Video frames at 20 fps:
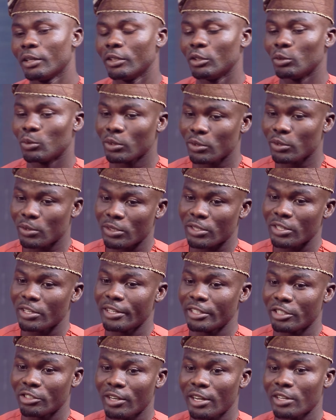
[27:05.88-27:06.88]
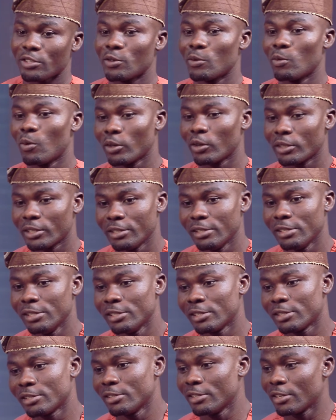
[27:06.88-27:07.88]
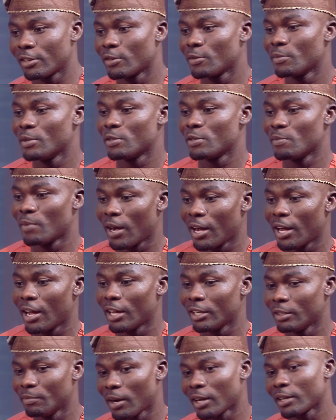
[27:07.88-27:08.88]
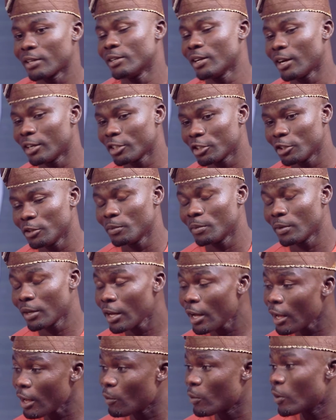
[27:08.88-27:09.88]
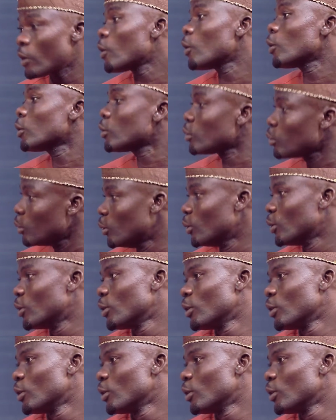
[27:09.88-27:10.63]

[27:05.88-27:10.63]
You want to say Nigeria is not worth it, the economy is bad leadership. Yeah, we all know.